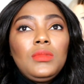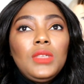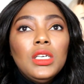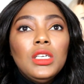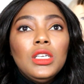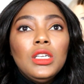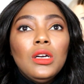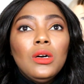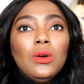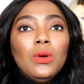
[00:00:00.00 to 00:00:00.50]

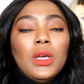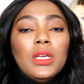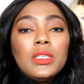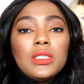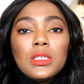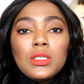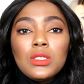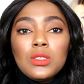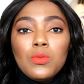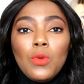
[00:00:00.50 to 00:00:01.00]
you know, as
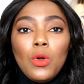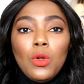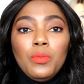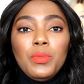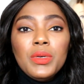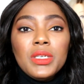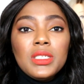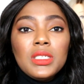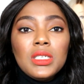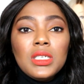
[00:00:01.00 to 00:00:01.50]
a small
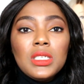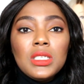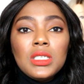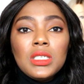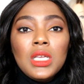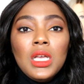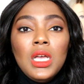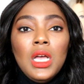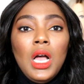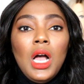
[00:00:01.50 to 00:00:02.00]

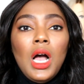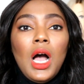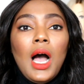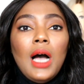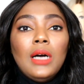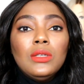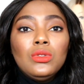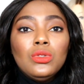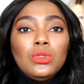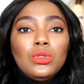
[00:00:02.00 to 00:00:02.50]
business,
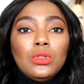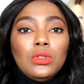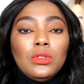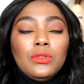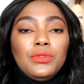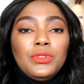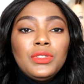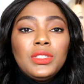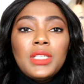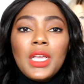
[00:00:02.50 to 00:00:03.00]
how to sort of
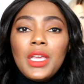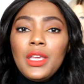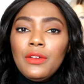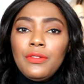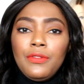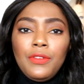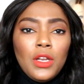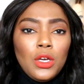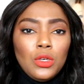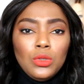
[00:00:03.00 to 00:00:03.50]
stay
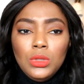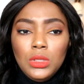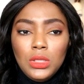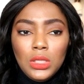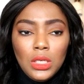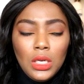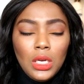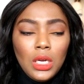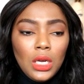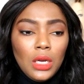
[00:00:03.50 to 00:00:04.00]
afloat.
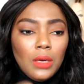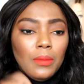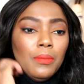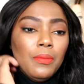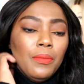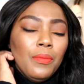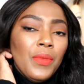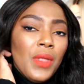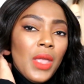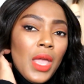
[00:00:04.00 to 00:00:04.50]

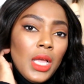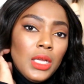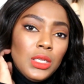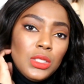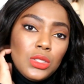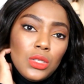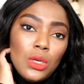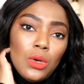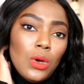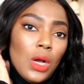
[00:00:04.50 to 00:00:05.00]

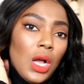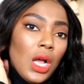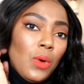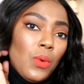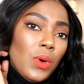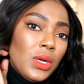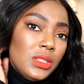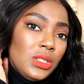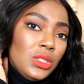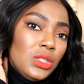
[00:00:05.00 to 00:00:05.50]
So I
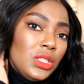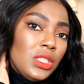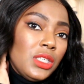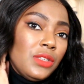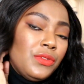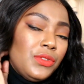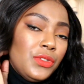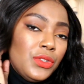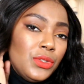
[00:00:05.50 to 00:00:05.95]
want to give